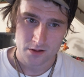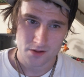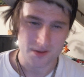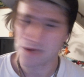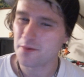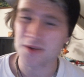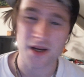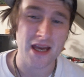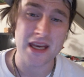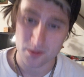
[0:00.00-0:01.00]
He's never
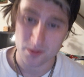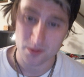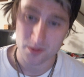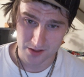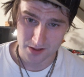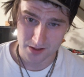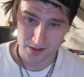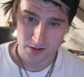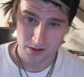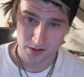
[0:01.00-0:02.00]
done anything to
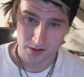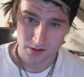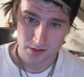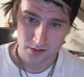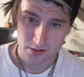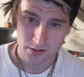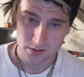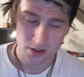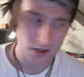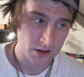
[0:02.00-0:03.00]
impress me.
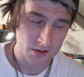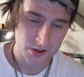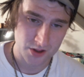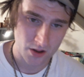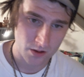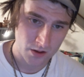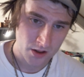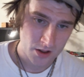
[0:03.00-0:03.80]
Not on the show,